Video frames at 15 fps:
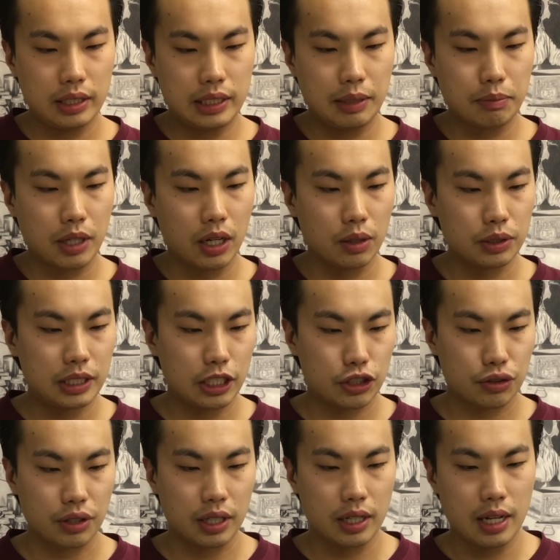Simcoe,
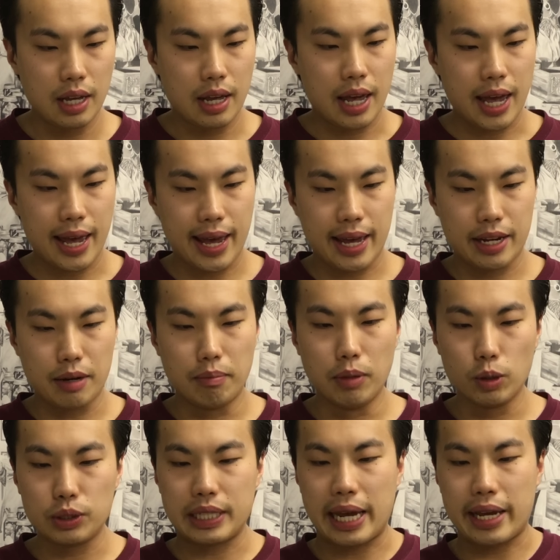Citra, and
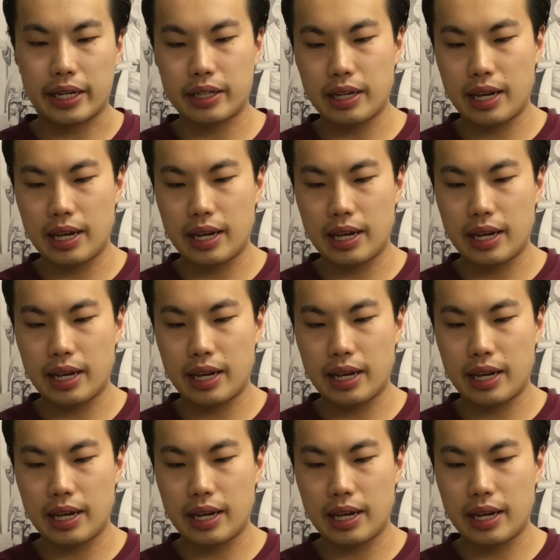mosaic.